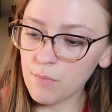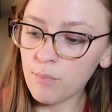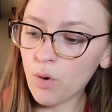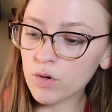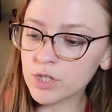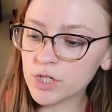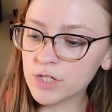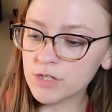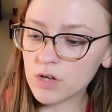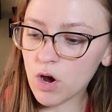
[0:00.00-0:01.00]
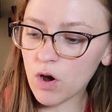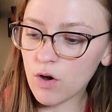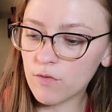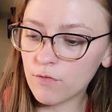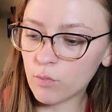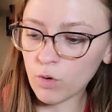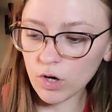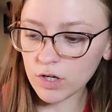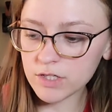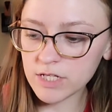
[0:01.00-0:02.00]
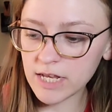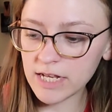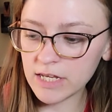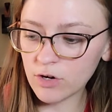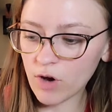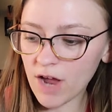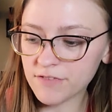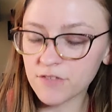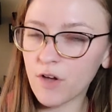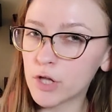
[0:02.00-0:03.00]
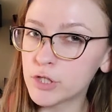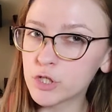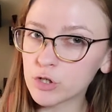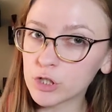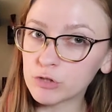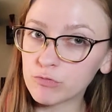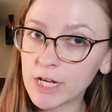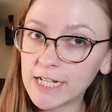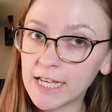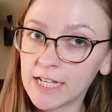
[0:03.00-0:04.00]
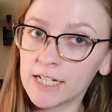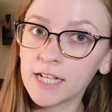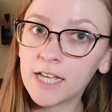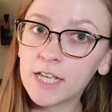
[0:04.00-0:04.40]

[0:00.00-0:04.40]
portions of words and ideographs of uncertain reading.